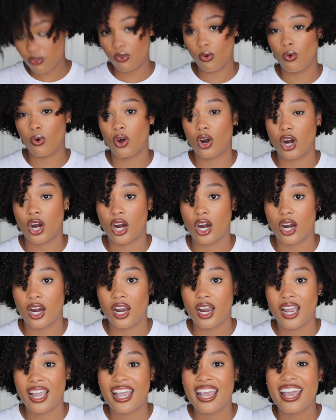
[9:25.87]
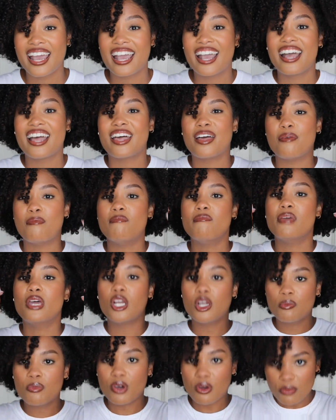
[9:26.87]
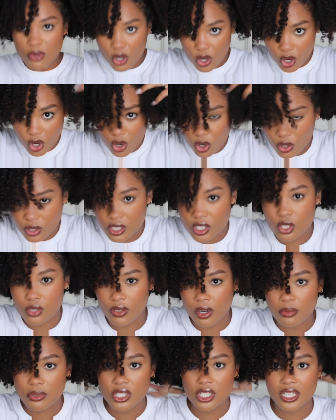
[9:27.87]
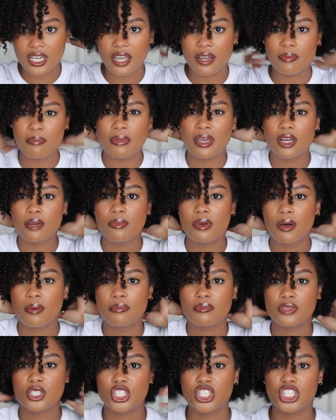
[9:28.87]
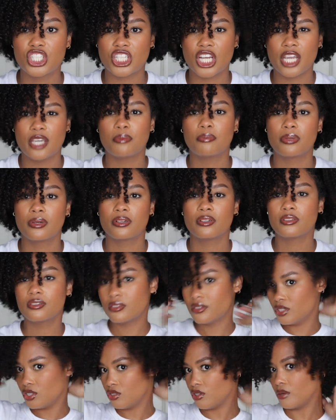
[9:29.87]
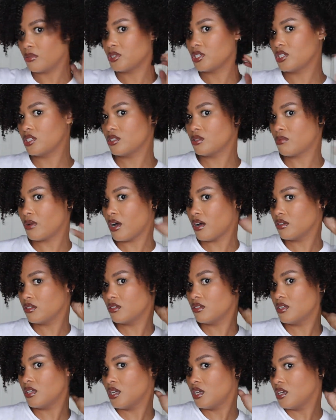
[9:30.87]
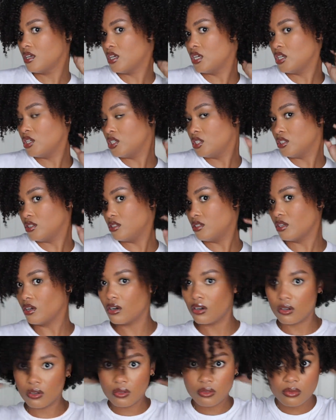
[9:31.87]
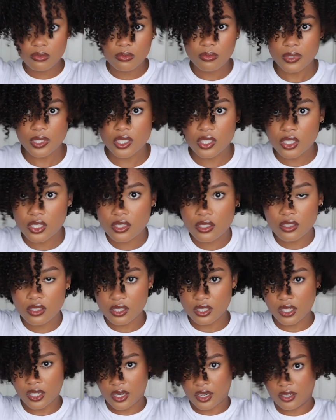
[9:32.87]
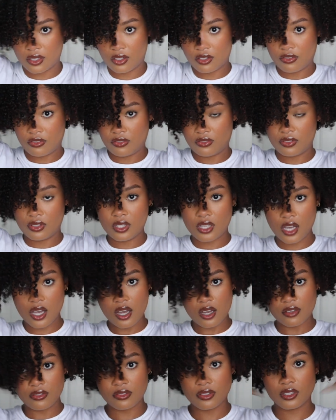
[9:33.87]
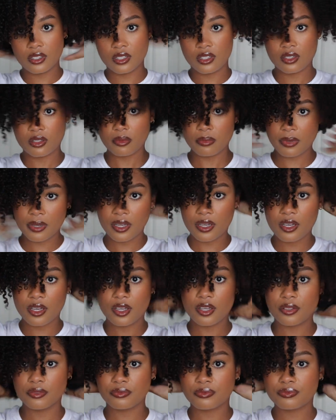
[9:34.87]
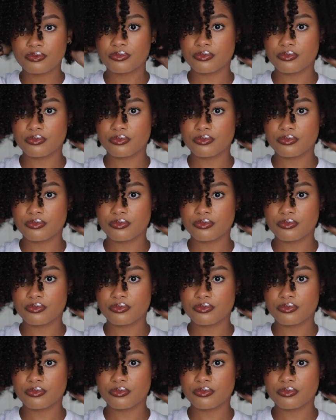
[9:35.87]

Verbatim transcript: for minimum curl disruption and minimum shape disruption as well. So we just kind of fluff a little bit.